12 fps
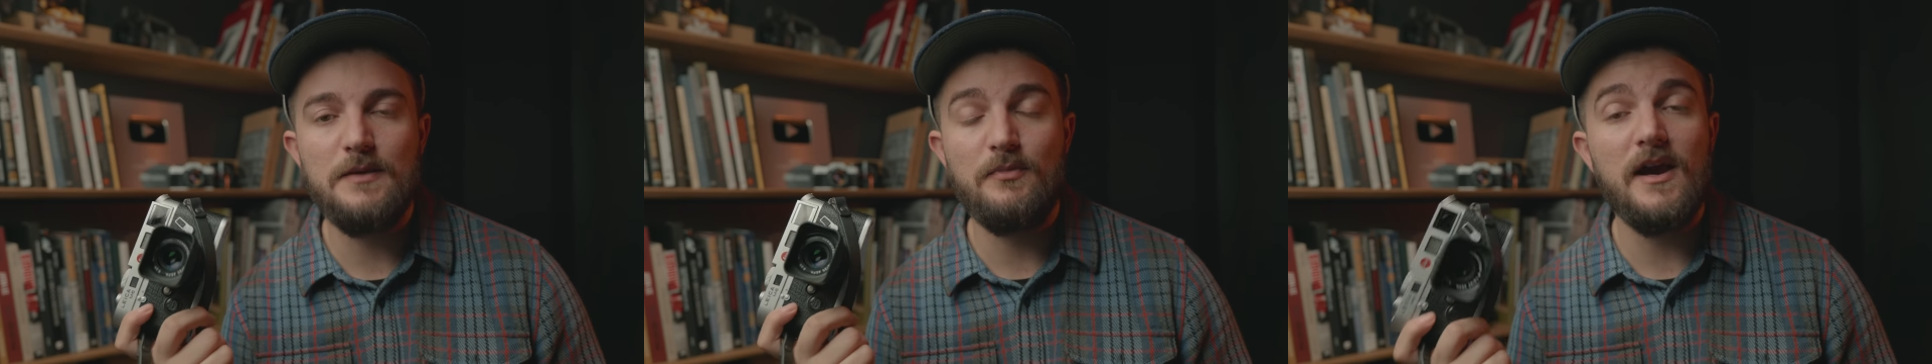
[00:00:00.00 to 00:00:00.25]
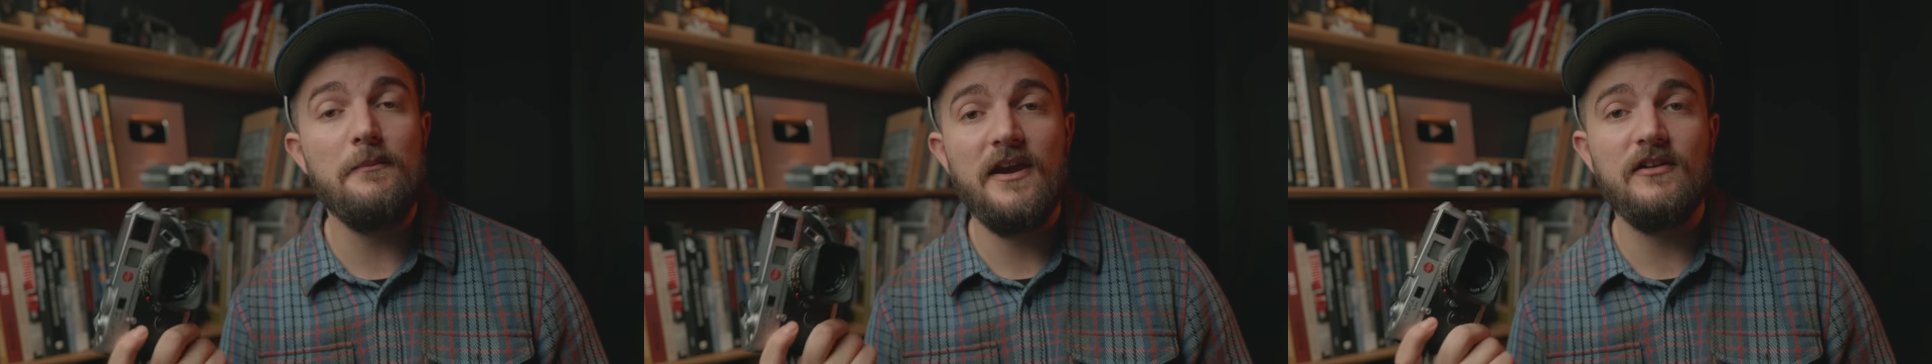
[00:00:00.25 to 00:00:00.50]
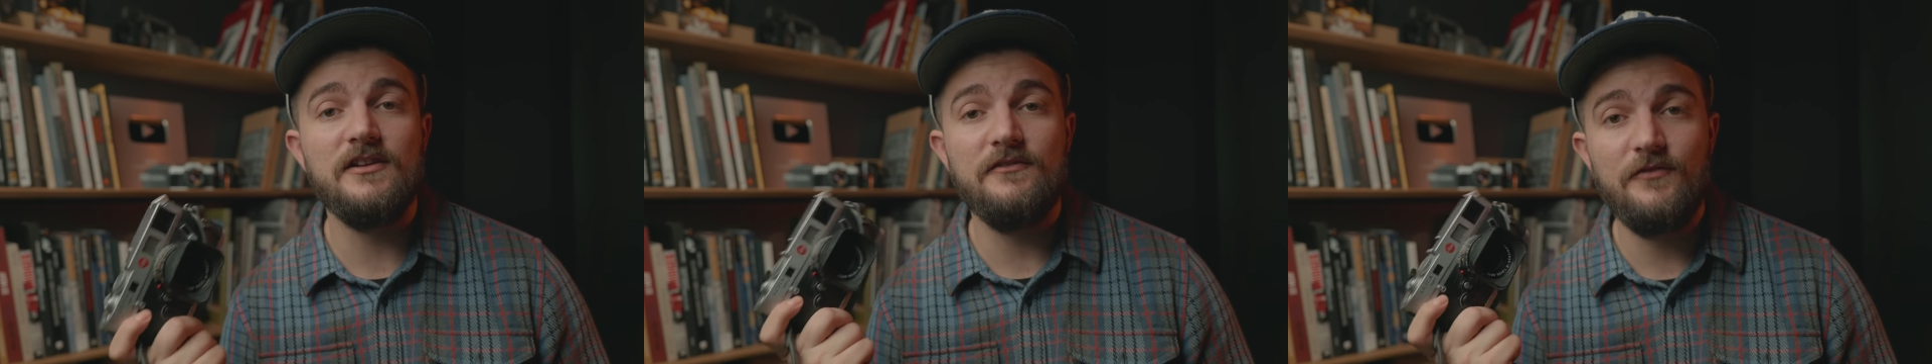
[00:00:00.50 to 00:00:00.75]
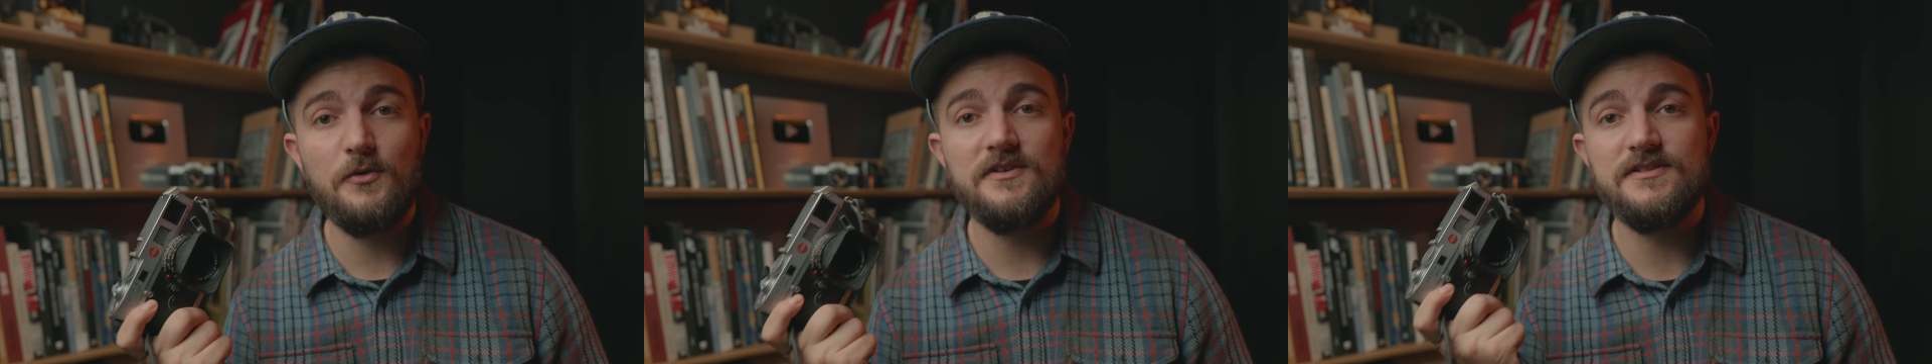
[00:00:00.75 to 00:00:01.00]
primarily
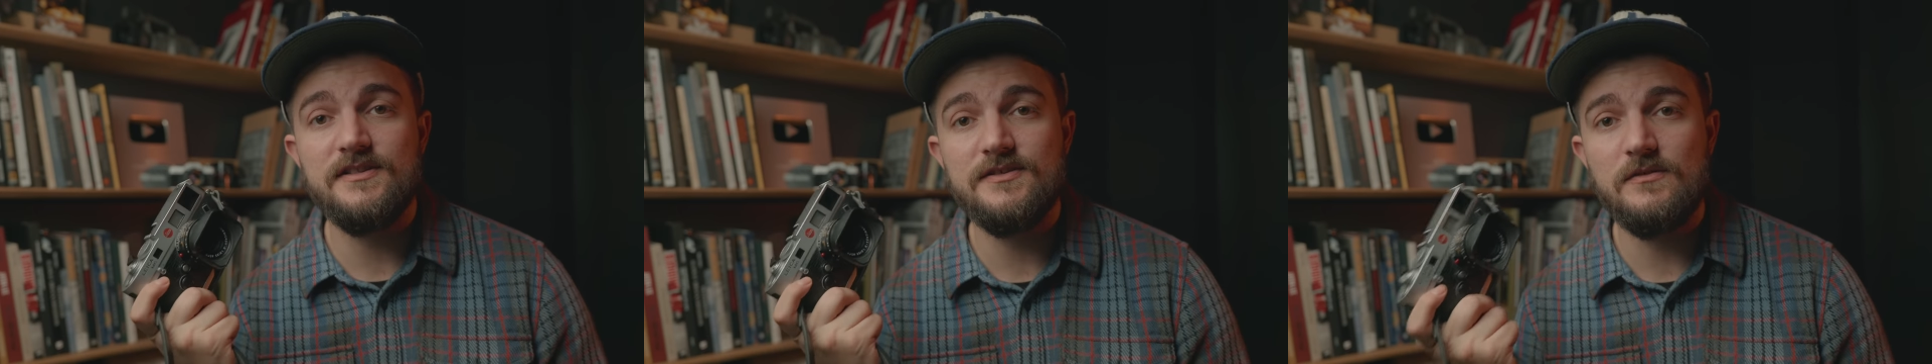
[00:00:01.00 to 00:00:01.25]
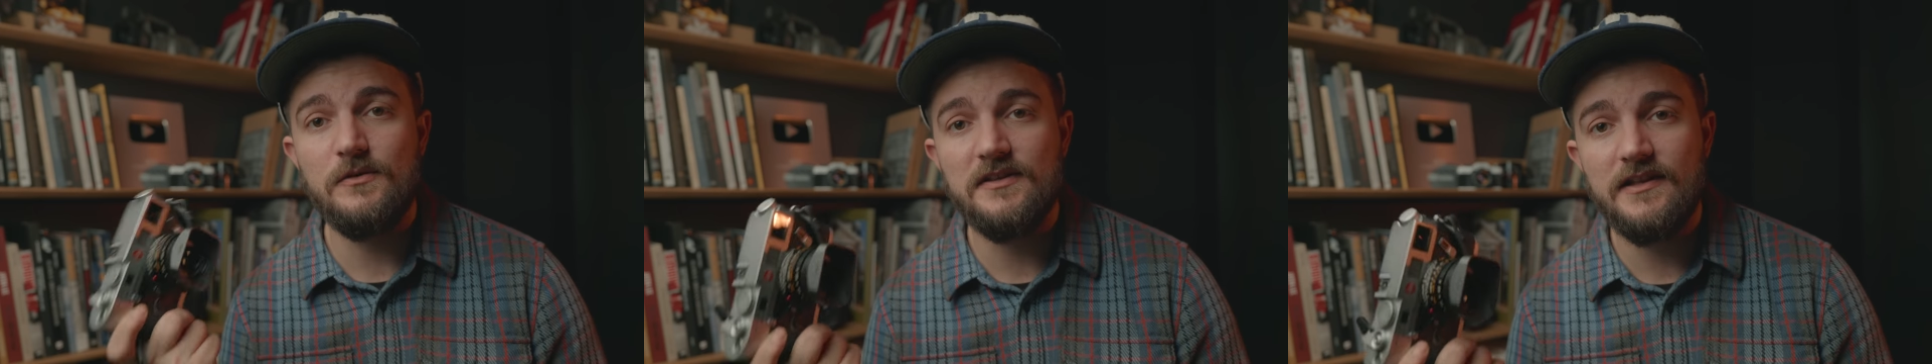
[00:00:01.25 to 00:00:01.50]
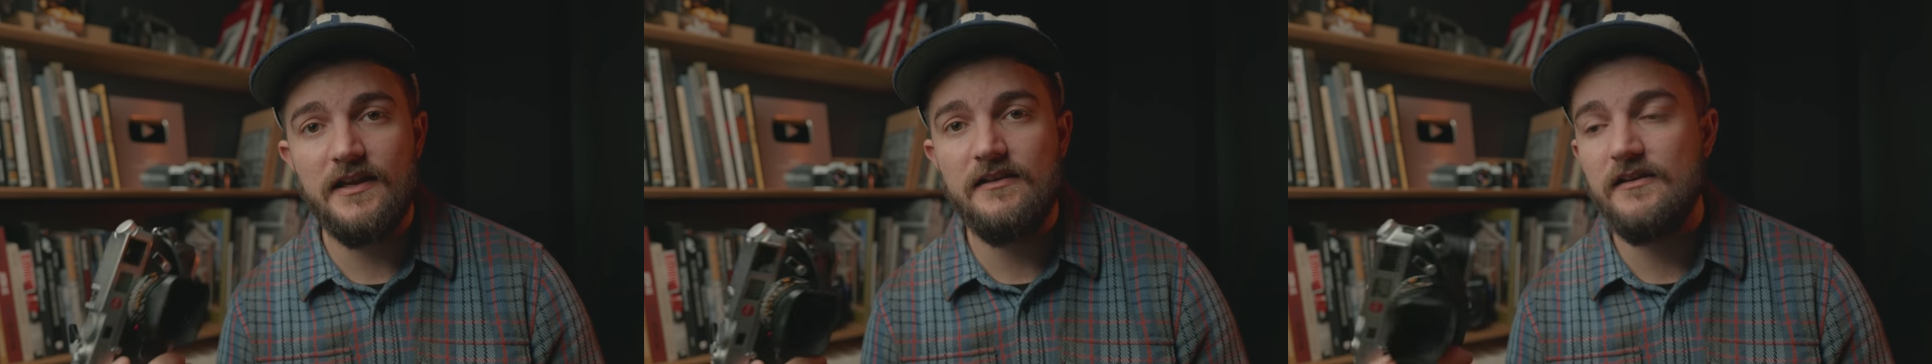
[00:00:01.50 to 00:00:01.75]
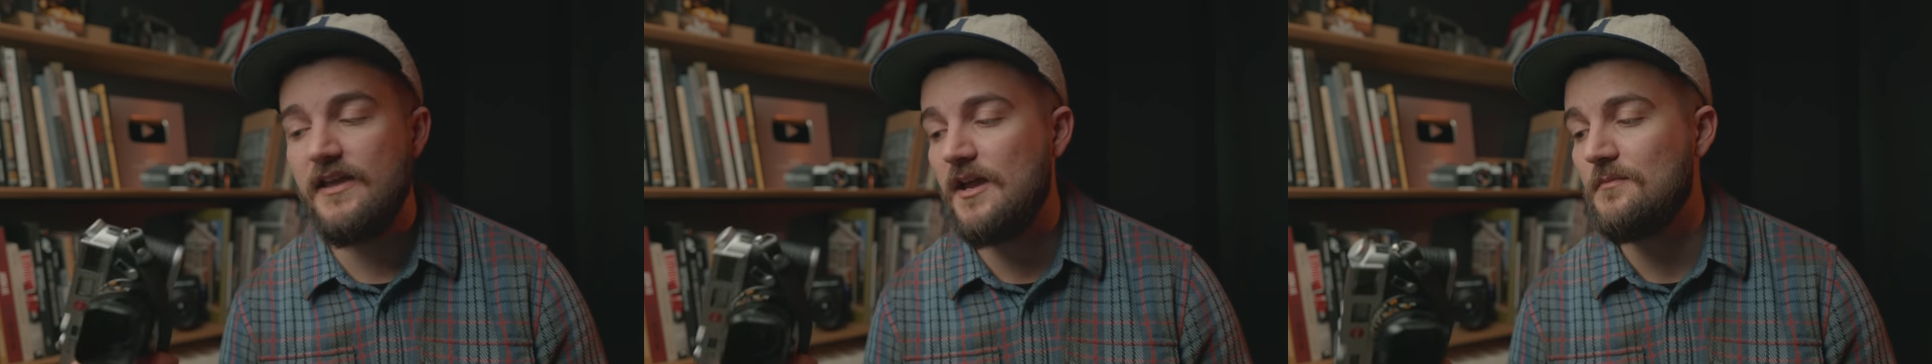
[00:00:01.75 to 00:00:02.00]
focuses on
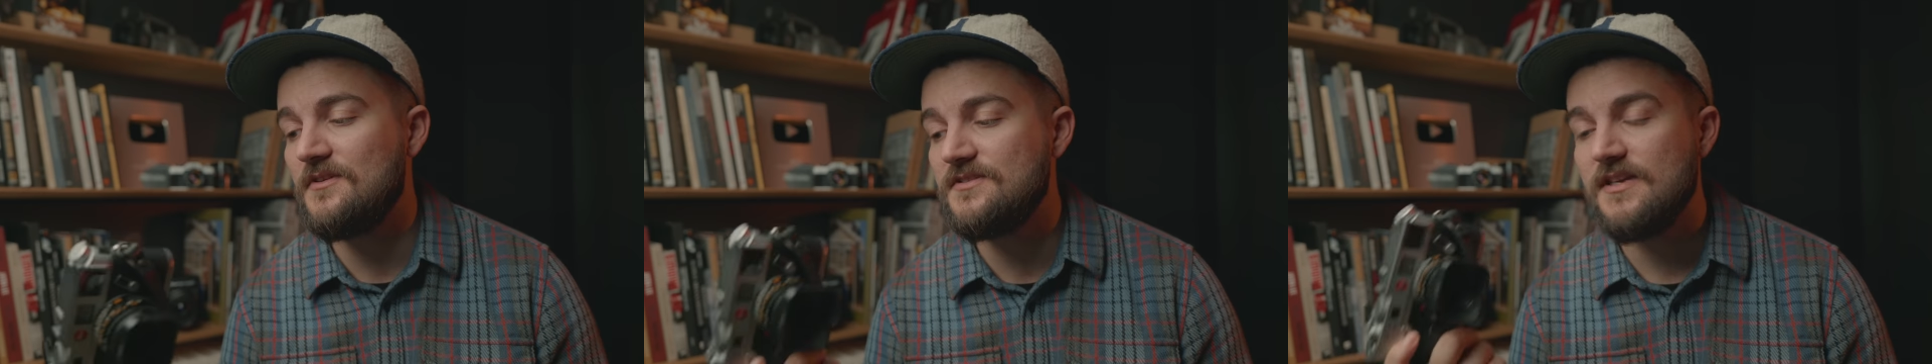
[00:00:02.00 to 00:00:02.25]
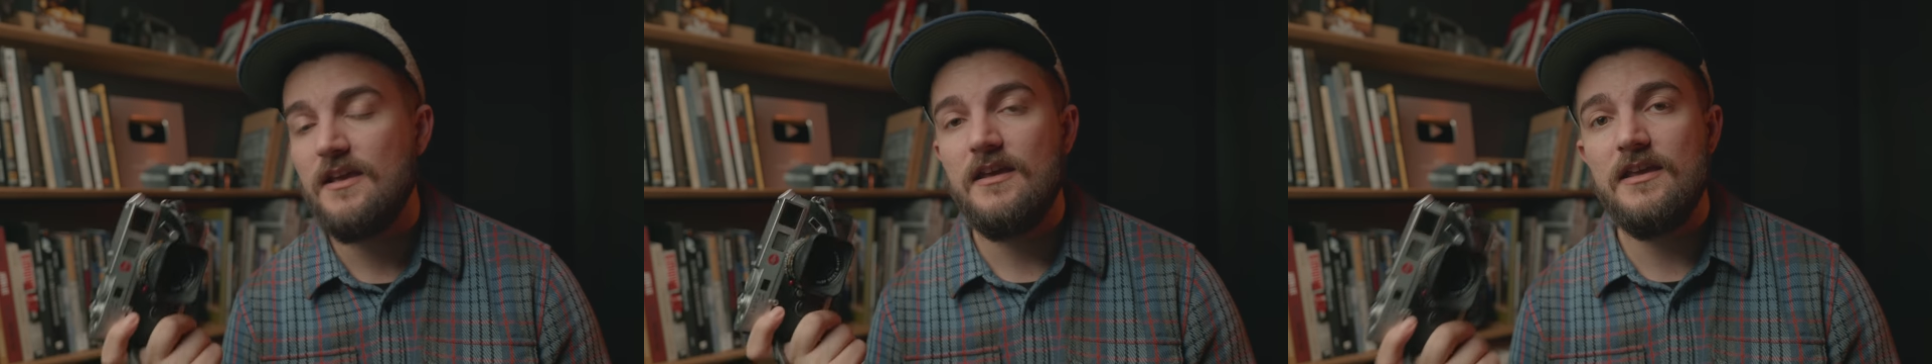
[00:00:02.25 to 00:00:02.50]
Leica cameras,